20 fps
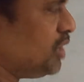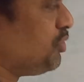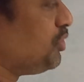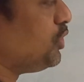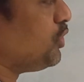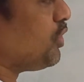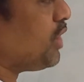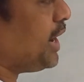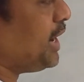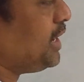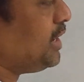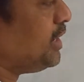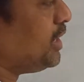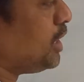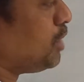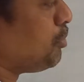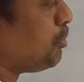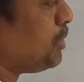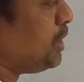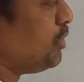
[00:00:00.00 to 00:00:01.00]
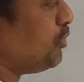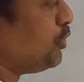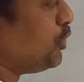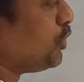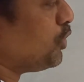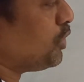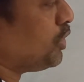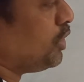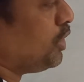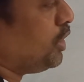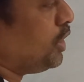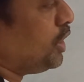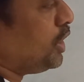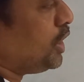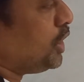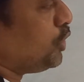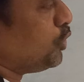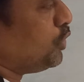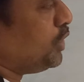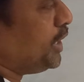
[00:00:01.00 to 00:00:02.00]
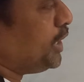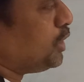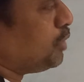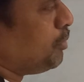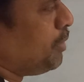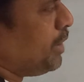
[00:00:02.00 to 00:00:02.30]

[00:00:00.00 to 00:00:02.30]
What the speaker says: If you write here P4, you need to